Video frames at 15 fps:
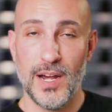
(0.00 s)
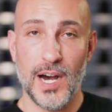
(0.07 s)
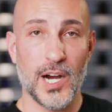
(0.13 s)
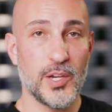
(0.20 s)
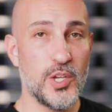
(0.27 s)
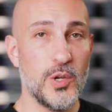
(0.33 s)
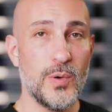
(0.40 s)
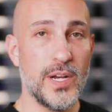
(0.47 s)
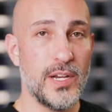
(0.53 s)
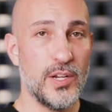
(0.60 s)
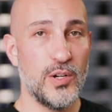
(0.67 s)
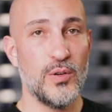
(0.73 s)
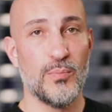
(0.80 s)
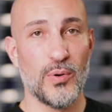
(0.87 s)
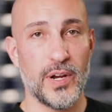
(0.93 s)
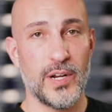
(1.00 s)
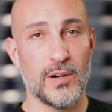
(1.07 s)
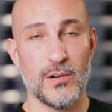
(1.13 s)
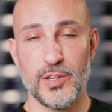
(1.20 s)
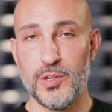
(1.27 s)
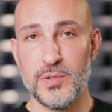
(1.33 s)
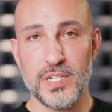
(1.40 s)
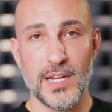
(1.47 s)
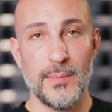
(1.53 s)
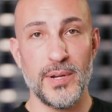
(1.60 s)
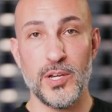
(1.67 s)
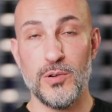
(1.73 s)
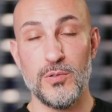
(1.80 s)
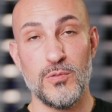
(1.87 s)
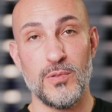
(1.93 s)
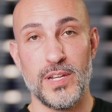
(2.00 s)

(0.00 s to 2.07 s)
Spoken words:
Are you a new breeder? Are you somebody who